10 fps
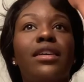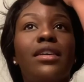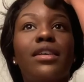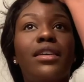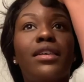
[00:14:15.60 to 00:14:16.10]

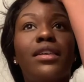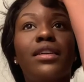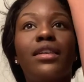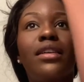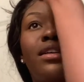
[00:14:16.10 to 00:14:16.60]

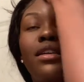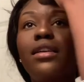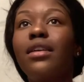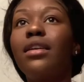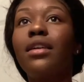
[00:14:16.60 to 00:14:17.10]

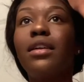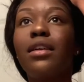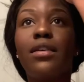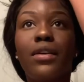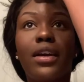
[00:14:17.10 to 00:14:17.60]

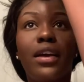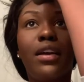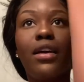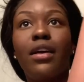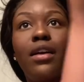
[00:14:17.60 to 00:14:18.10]

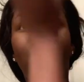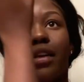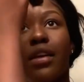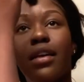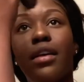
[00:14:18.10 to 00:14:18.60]

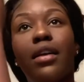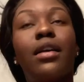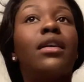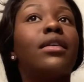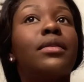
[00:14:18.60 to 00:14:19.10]

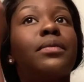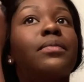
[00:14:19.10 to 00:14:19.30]
Nobody speaks.